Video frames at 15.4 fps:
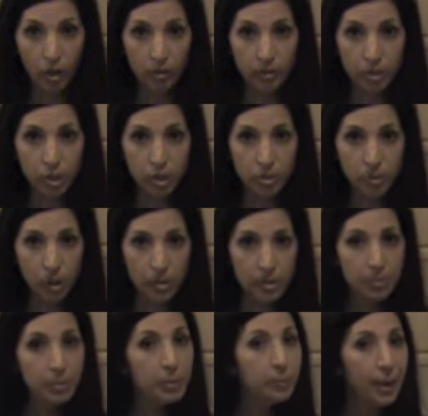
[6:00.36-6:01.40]
all of the cheese balls
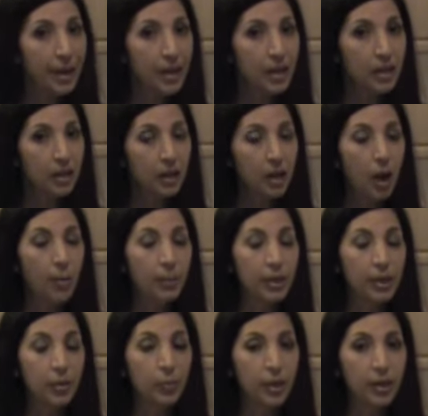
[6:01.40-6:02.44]
have been made. I'm going
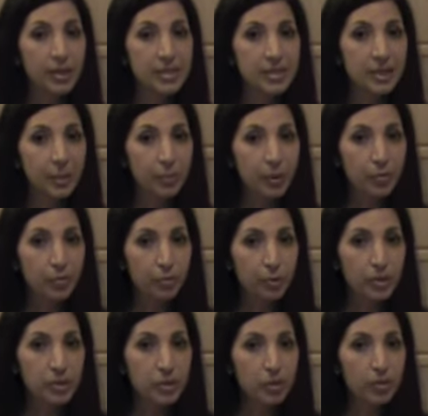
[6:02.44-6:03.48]
to get ready to stick them in the
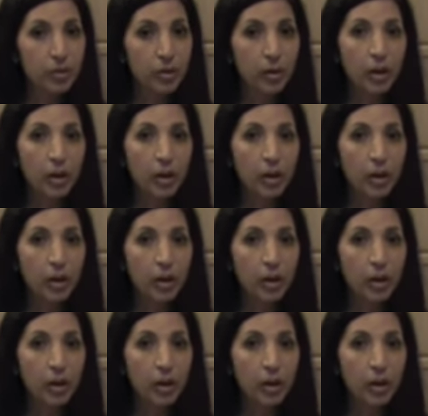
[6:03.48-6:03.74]
freezer.